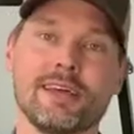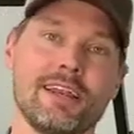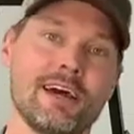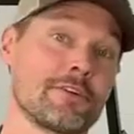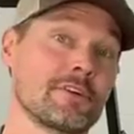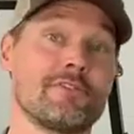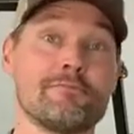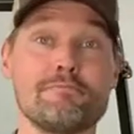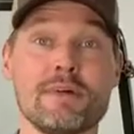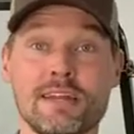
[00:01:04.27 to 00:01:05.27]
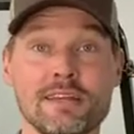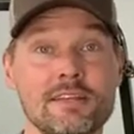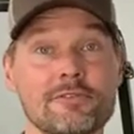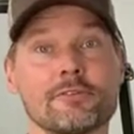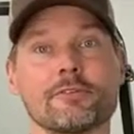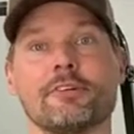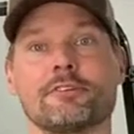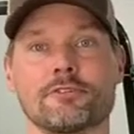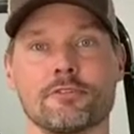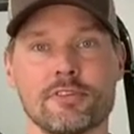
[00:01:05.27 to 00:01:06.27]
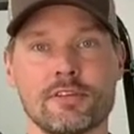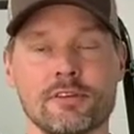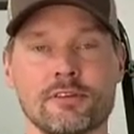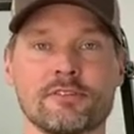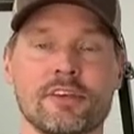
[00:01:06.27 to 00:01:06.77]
And I've heard of many different reasons over the years,